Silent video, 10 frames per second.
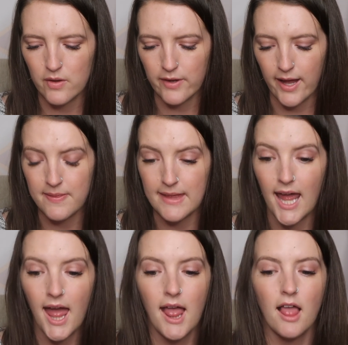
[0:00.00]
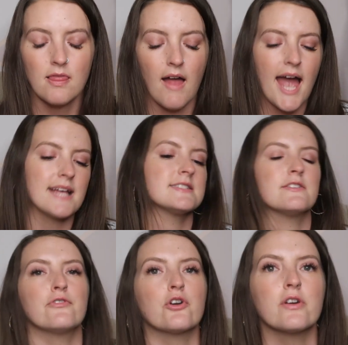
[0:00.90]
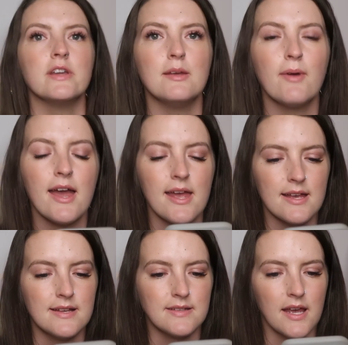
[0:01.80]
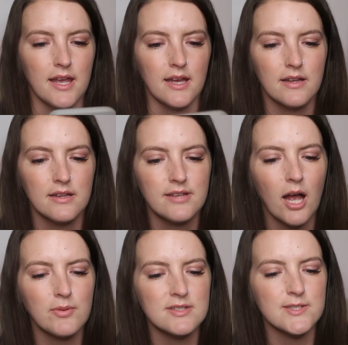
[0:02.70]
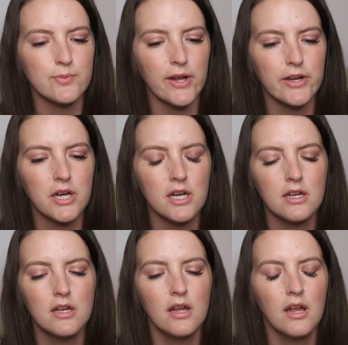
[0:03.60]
Okay, and then last for eBay is a Talbot Sweater.